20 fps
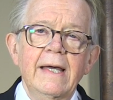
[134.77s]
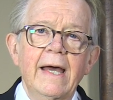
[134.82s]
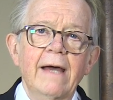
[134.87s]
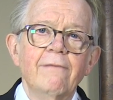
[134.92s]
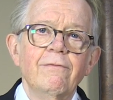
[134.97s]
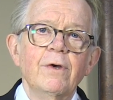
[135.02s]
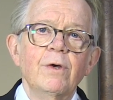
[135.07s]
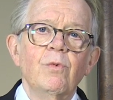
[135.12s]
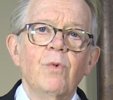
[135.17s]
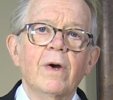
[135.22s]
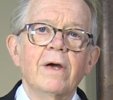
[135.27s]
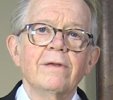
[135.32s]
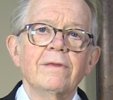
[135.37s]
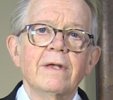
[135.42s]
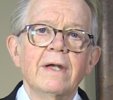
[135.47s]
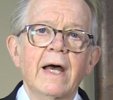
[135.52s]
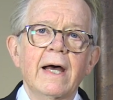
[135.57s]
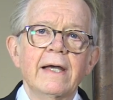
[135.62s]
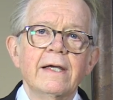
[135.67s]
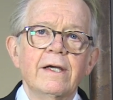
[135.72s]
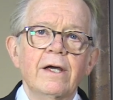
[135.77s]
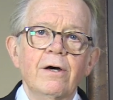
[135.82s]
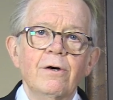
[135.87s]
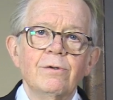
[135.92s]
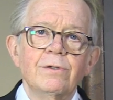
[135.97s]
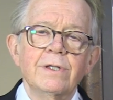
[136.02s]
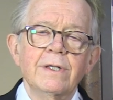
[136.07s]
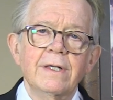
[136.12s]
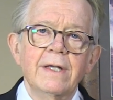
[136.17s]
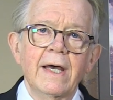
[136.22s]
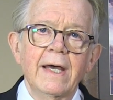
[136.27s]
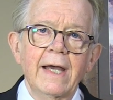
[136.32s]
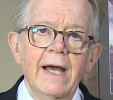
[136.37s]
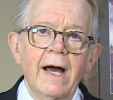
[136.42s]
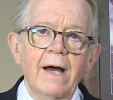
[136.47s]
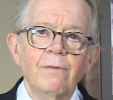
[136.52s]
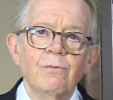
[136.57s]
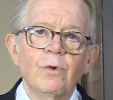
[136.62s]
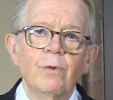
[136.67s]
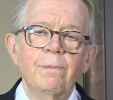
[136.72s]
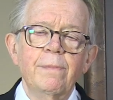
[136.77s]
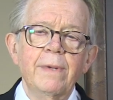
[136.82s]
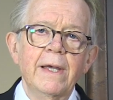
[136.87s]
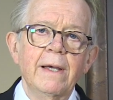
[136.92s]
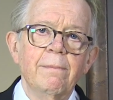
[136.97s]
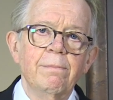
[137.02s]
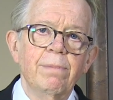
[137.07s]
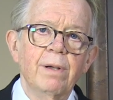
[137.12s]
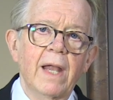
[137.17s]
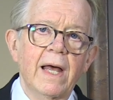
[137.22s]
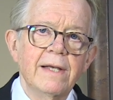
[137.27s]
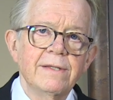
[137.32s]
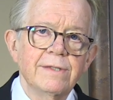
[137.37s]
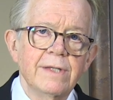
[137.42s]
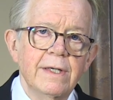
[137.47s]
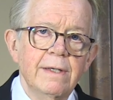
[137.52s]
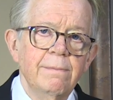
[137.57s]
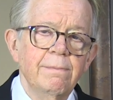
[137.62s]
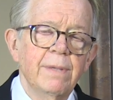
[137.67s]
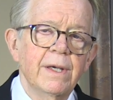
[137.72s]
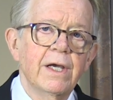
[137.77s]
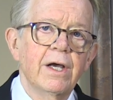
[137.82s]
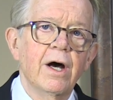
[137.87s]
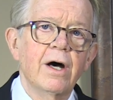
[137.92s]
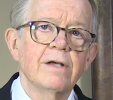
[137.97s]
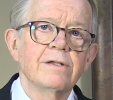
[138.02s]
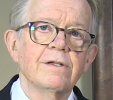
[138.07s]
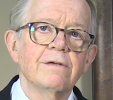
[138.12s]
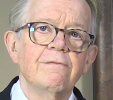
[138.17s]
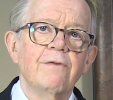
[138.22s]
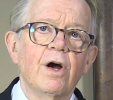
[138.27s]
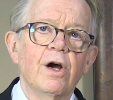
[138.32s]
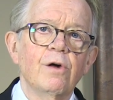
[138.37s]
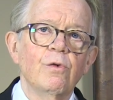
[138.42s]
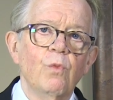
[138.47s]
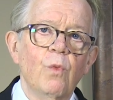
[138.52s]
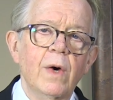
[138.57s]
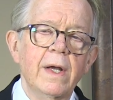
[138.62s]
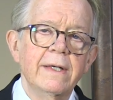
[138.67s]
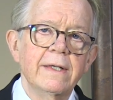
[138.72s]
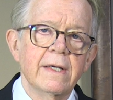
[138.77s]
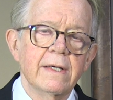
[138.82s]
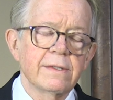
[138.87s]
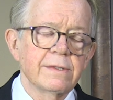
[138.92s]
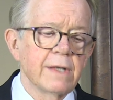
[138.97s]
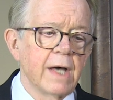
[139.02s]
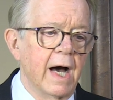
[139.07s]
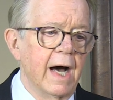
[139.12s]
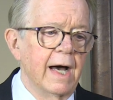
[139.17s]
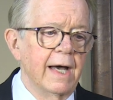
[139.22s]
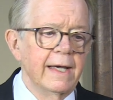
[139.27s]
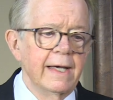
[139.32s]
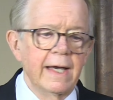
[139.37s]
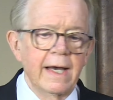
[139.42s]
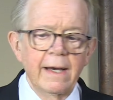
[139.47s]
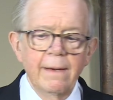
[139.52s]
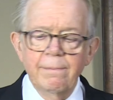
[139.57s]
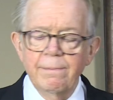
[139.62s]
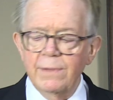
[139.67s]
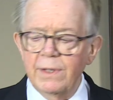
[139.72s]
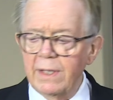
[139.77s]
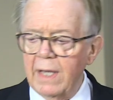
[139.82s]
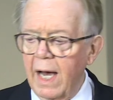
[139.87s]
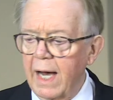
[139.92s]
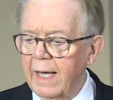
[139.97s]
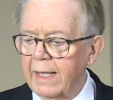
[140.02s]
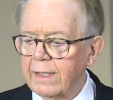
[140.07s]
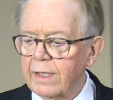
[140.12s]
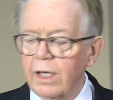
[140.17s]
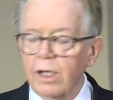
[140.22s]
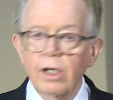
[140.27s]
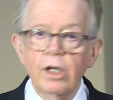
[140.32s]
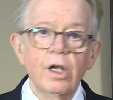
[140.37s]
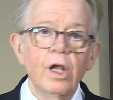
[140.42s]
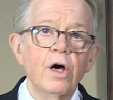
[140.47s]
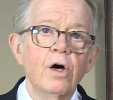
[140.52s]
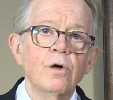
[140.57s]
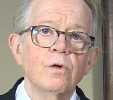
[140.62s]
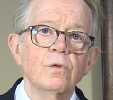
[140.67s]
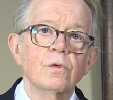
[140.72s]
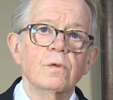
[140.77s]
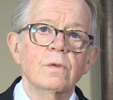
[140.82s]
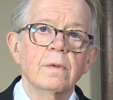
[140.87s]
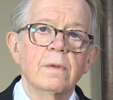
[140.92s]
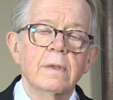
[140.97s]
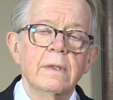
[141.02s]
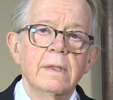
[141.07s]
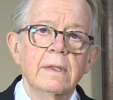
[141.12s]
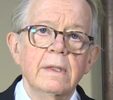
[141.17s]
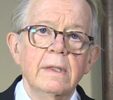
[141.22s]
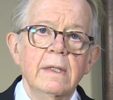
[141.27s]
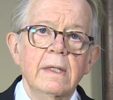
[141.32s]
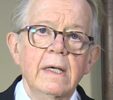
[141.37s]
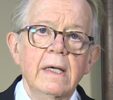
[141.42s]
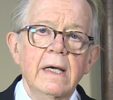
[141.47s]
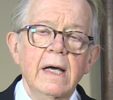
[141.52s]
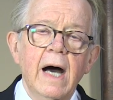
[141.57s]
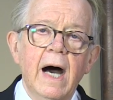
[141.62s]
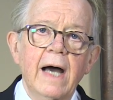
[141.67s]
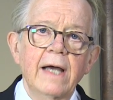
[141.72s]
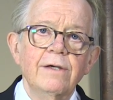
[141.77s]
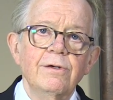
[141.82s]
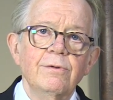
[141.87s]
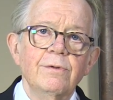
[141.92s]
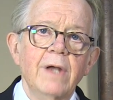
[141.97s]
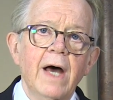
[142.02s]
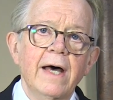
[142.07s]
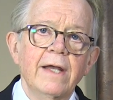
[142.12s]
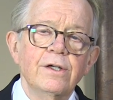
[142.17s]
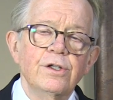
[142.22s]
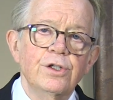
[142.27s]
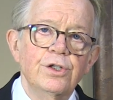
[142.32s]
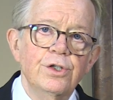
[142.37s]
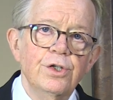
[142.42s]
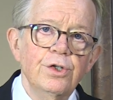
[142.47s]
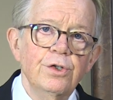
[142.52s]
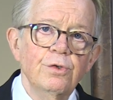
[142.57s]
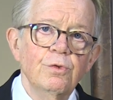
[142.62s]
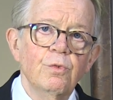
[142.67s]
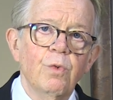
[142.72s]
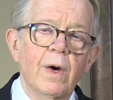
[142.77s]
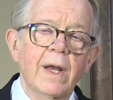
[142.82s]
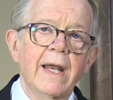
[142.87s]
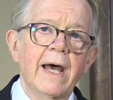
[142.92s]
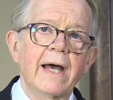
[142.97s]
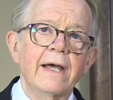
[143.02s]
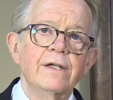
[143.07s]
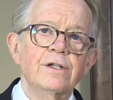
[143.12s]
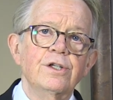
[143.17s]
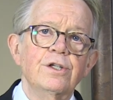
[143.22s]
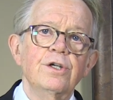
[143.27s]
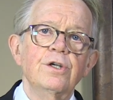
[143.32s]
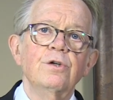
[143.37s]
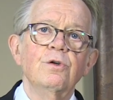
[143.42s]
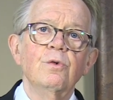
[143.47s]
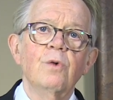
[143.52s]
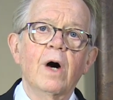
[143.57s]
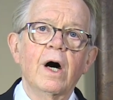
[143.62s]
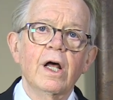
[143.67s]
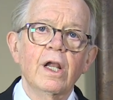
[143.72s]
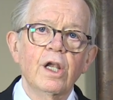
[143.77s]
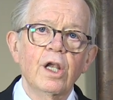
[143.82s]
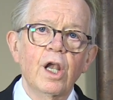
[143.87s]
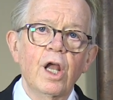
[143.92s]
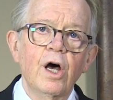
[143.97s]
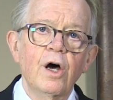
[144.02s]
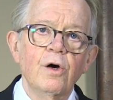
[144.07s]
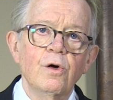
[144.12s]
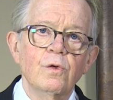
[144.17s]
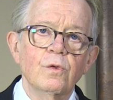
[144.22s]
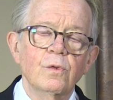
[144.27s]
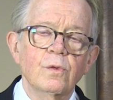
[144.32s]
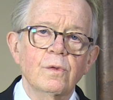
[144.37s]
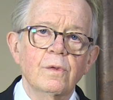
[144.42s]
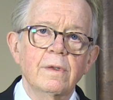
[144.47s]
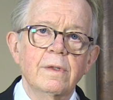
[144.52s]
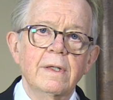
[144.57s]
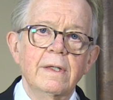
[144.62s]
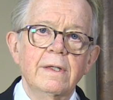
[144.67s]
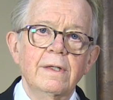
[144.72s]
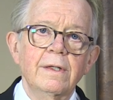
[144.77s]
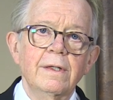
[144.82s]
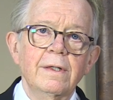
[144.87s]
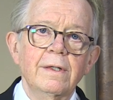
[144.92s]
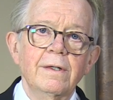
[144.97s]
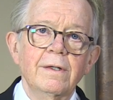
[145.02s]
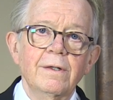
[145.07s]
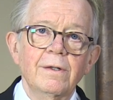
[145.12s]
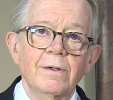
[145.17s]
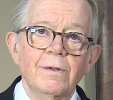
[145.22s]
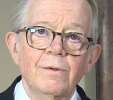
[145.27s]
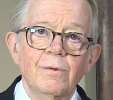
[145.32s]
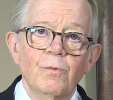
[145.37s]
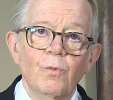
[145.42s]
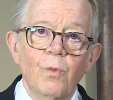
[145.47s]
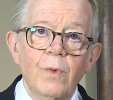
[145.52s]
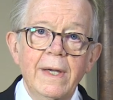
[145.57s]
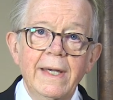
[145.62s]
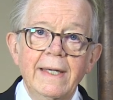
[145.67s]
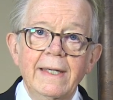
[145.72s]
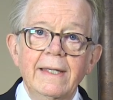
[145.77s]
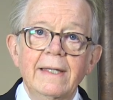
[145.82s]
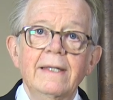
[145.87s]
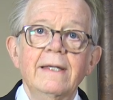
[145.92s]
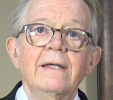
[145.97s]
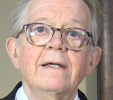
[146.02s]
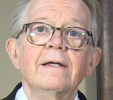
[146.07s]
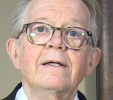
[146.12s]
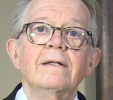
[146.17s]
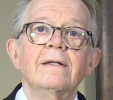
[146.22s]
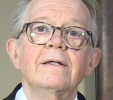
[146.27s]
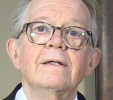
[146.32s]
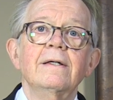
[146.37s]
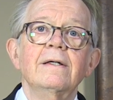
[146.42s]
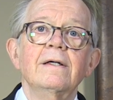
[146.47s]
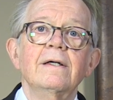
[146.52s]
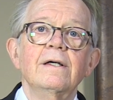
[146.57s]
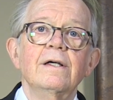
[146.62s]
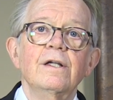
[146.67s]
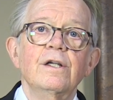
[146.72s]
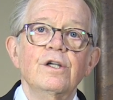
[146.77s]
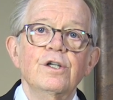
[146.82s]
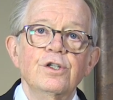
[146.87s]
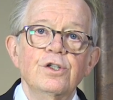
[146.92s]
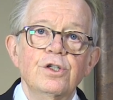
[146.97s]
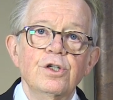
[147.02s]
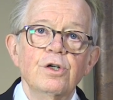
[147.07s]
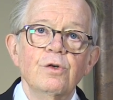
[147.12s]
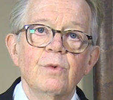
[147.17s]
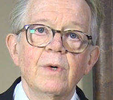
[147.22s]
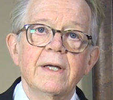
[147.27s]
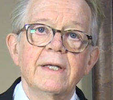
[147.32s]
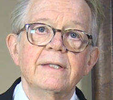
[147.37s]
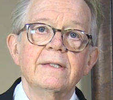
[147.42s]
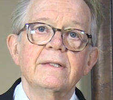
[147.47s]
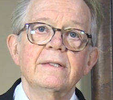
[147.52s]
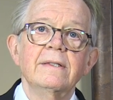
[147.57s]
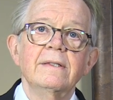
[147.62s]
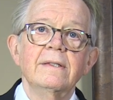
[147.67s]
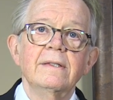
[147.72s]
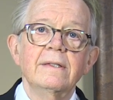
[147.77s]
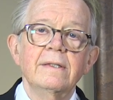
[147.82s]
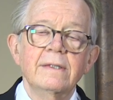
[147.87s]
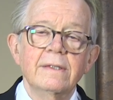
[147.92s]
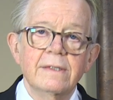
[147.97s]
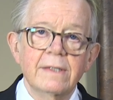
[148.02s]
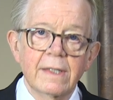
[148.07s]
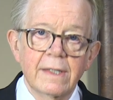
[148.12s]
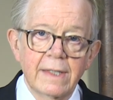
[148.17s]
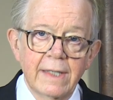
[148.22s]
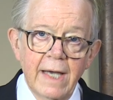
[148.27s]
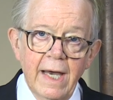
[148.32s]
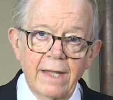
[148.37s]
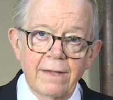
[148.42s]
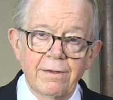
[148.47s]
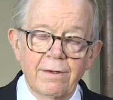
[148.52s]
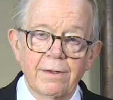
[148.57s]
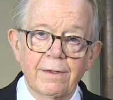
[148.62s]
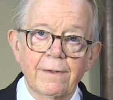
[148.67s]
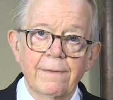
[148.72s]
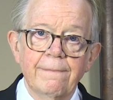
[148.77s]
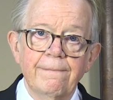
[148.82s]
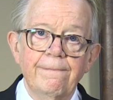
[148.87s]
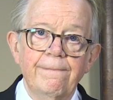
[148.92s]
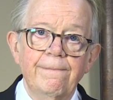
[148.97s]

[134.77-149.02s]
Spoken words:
Everywhere that I go today, I will be a blessing because of our oneness. I am not alone. I do not do what I do alone. We do it together.